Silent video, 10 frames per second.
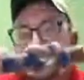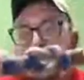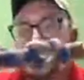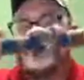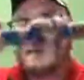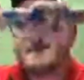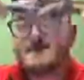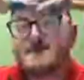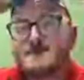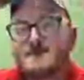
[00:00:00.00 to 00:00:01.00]
Okay.
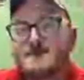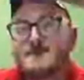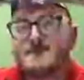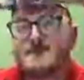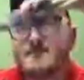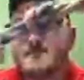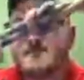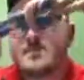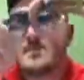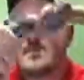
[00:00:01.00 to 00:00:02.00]

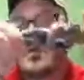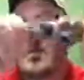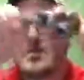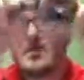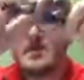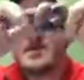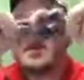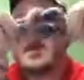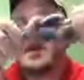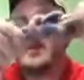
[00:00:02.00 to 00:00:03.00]
Some people call it a
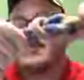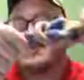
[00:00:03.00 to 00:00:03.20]
box knot.